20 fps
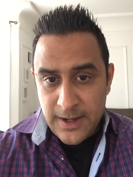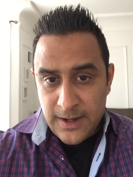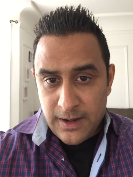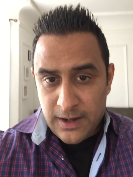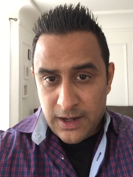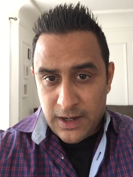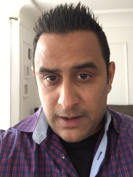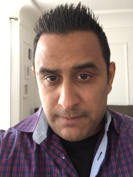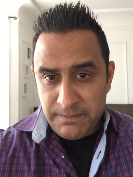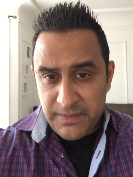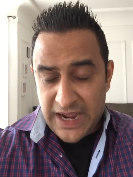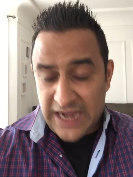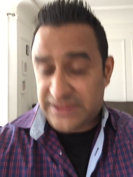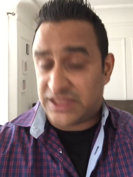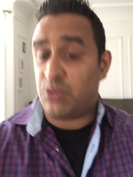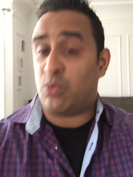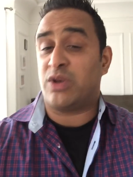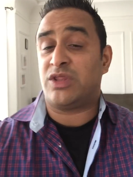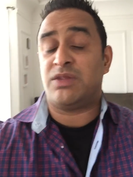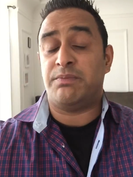I
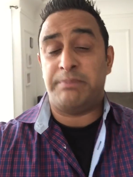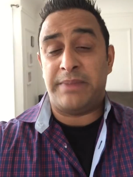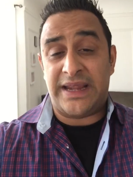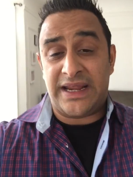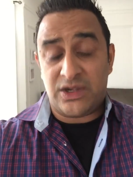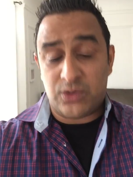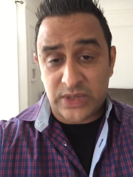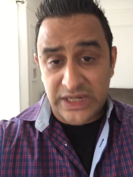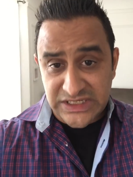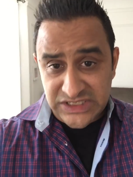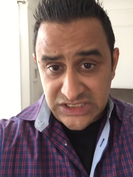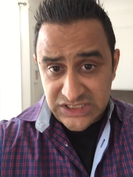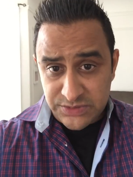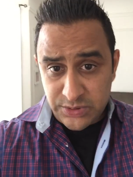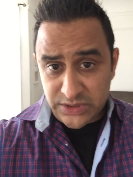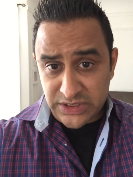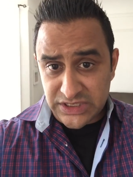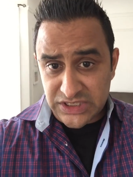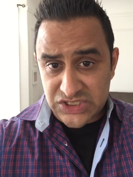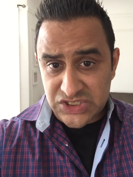think one of the main reasons
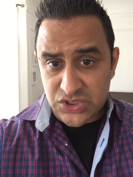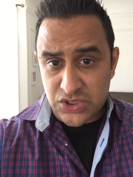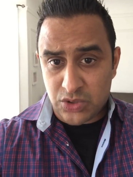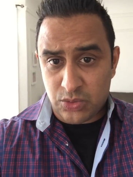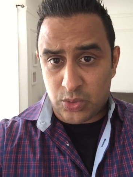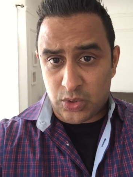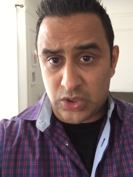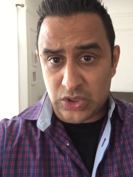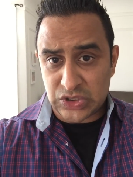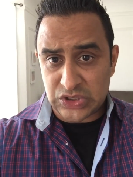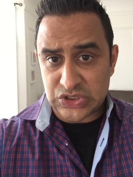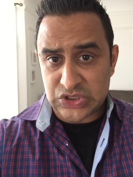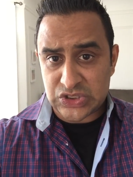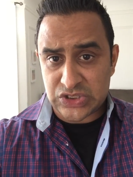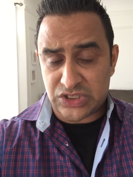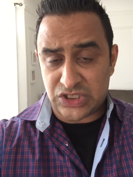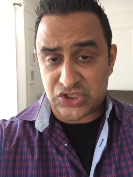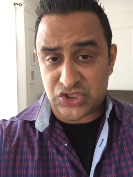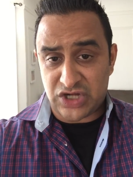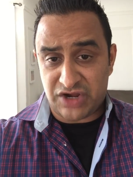for this was
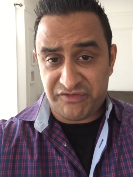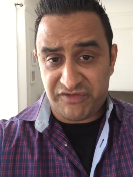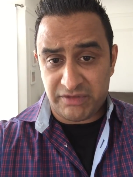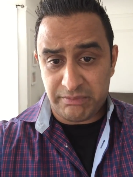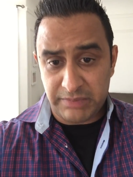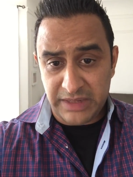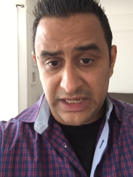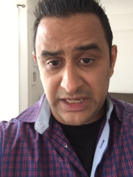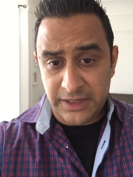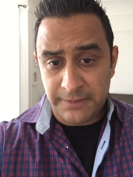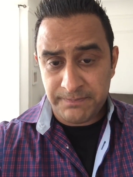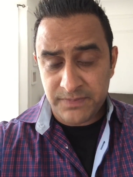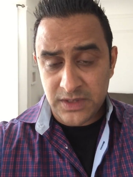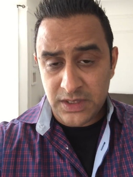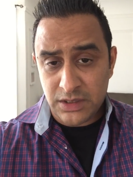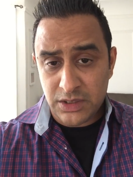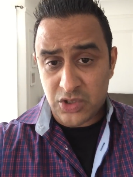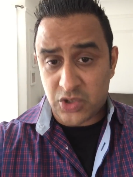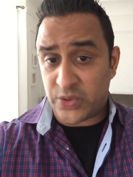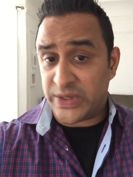the chef and me
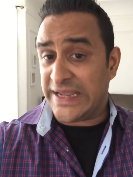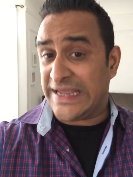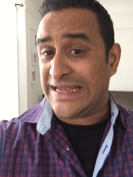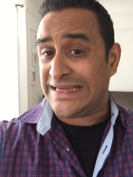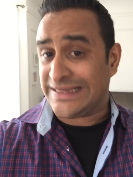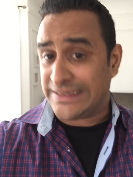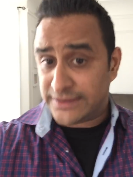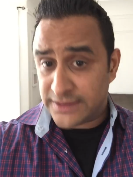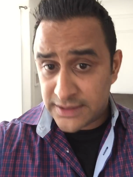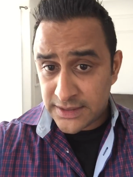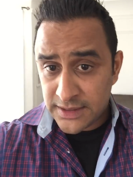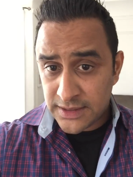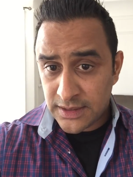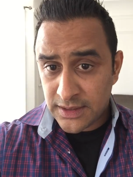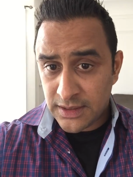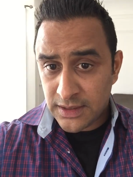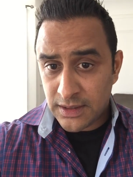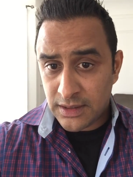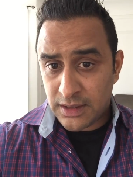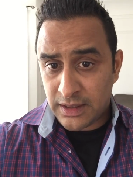created
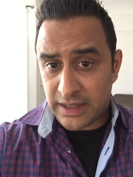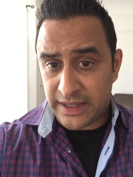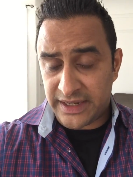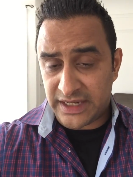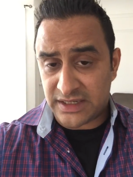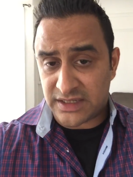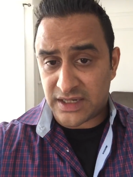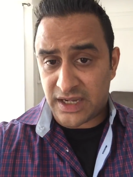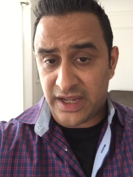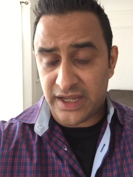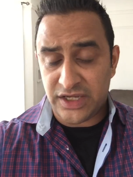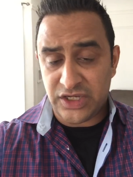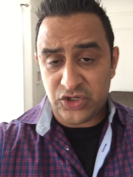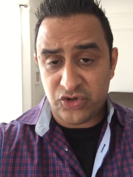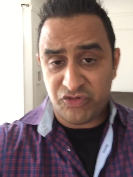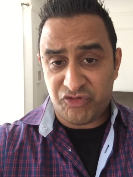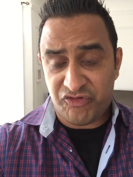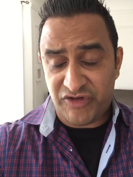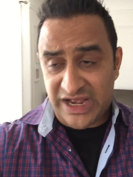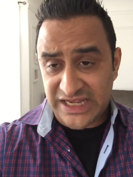an entire
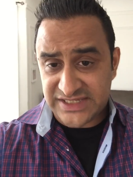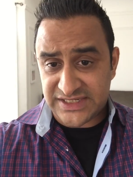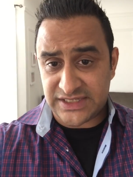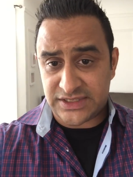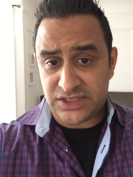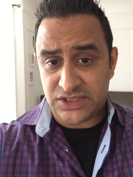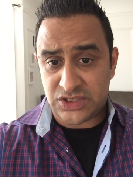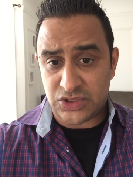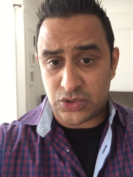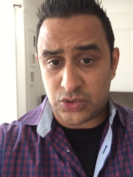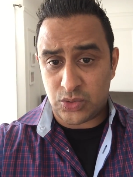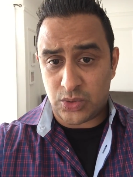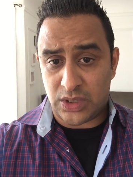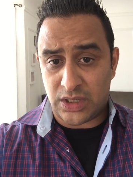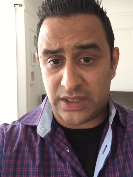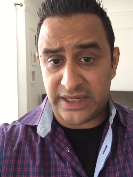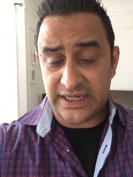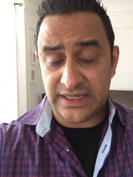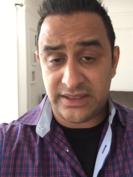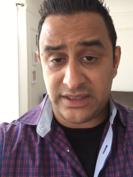new facet
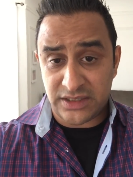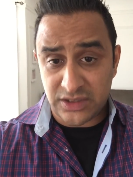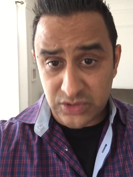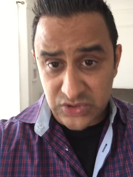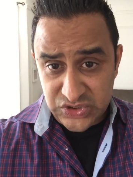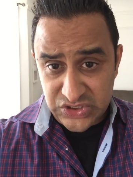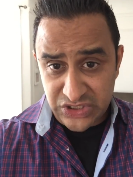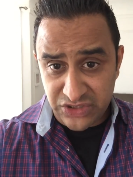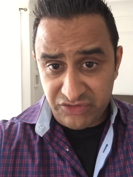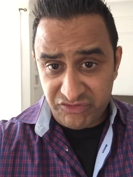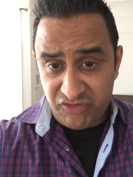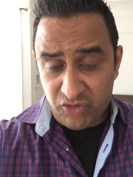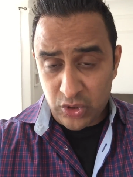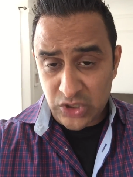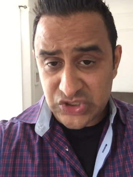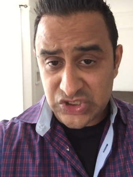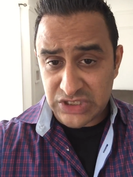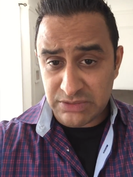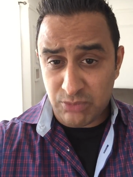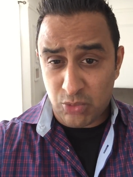to Indian cuisine,
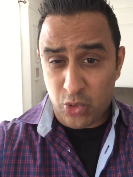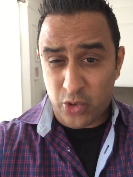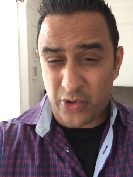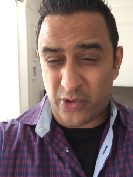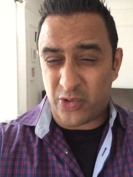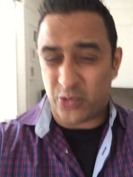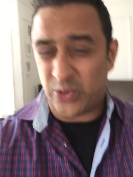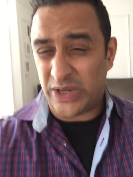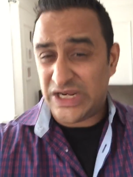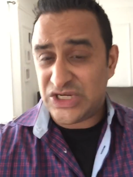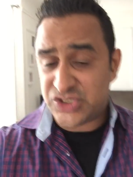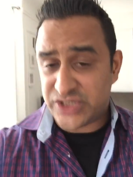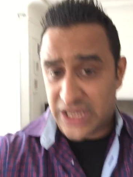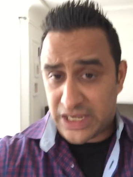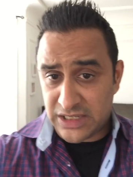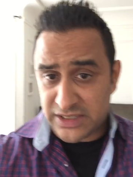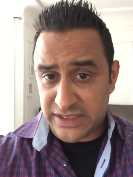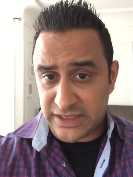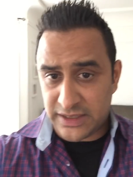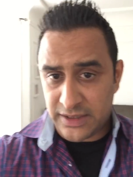focusing more on
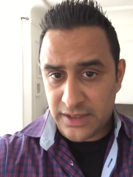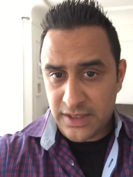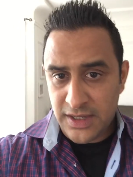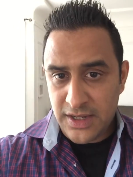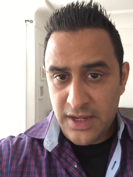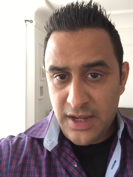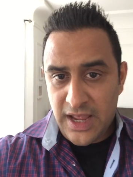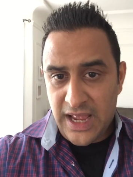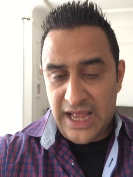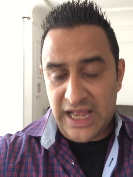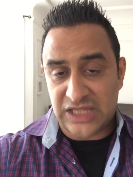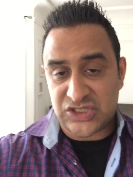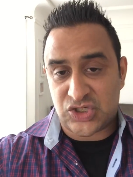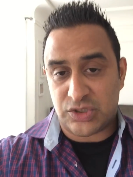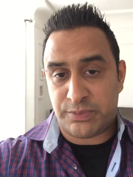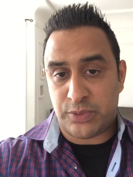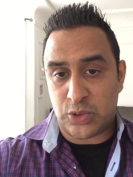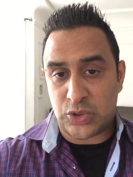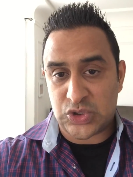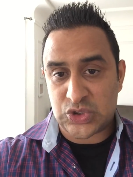regionality as
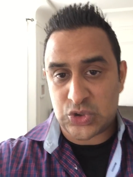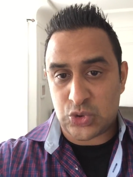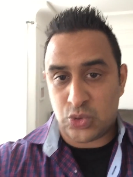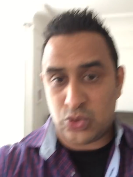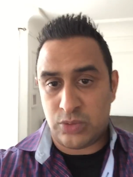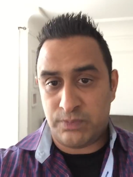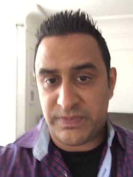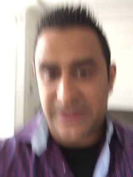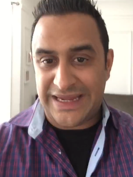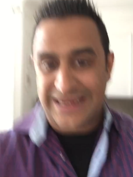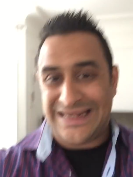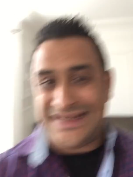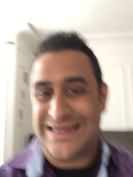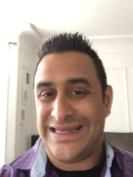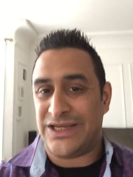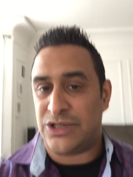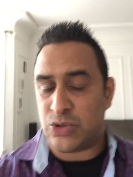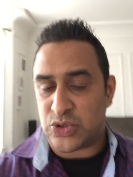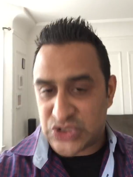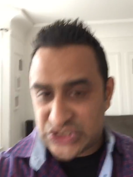opposed to
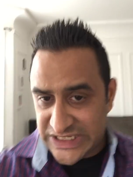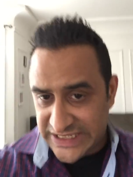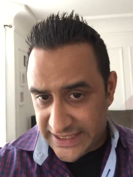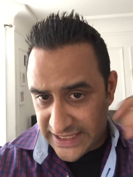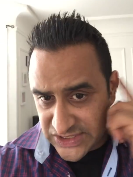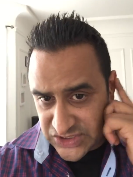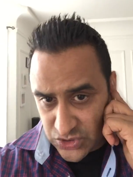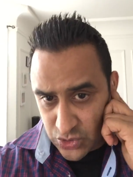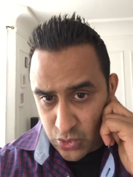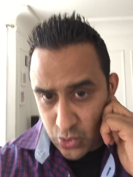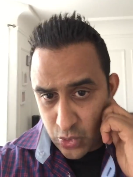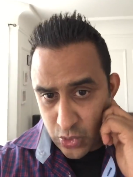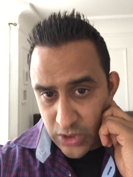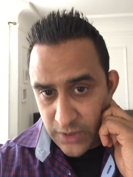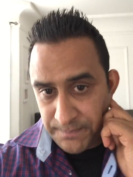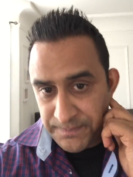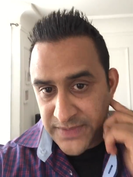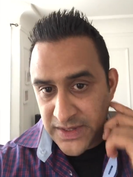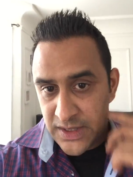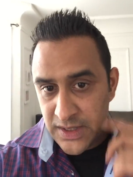Indian cuisine as a whole.
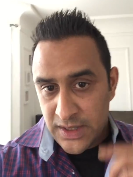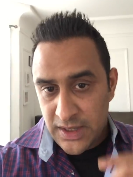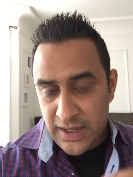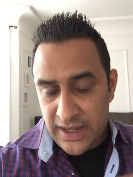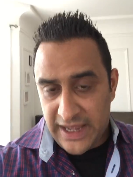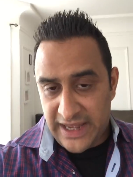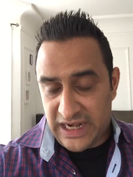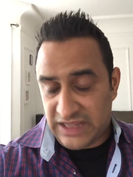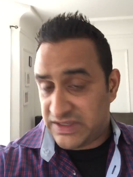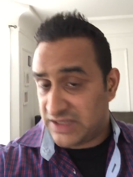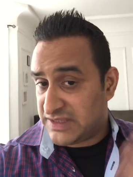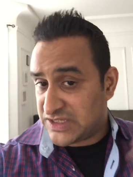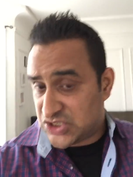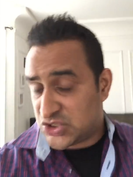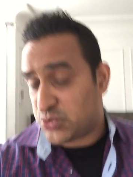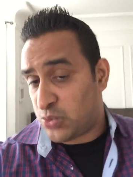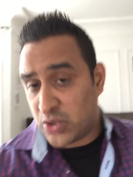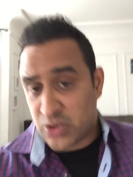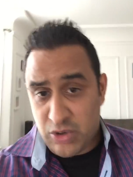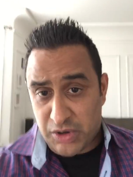And I think this
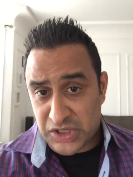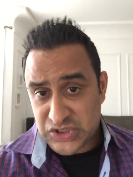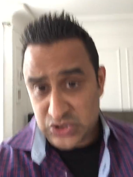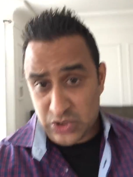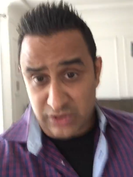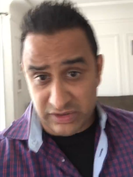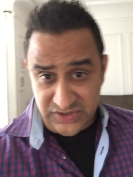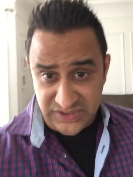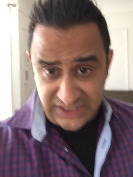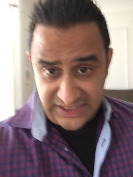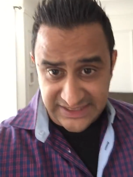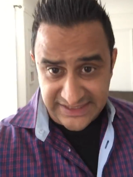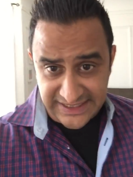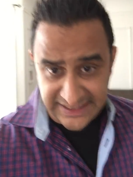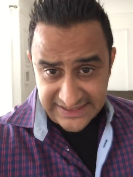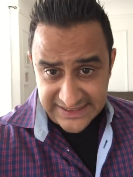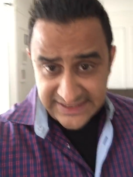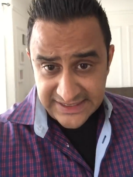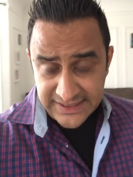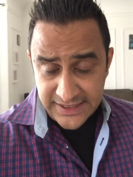is what got us a lot of
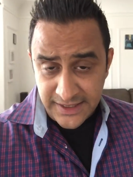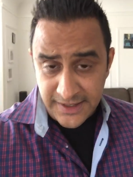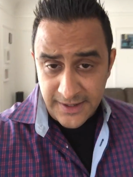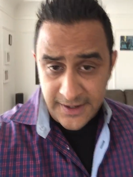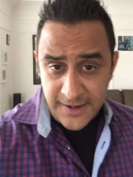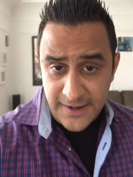success.